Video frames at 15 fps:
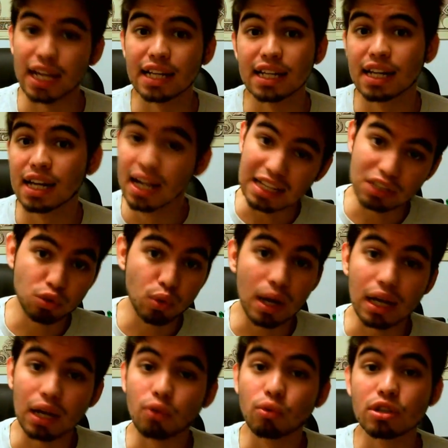and that's
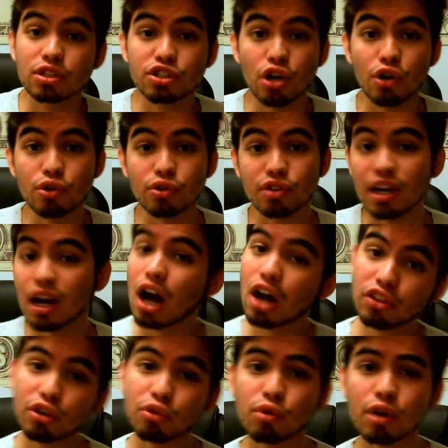why I will show you the
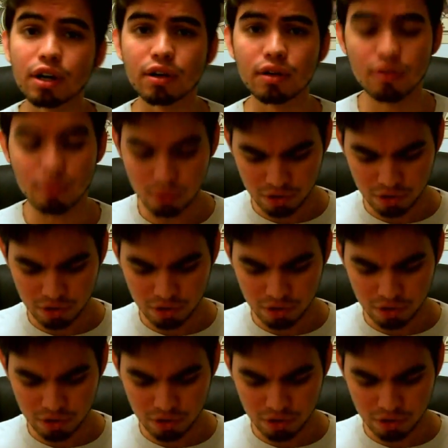underwear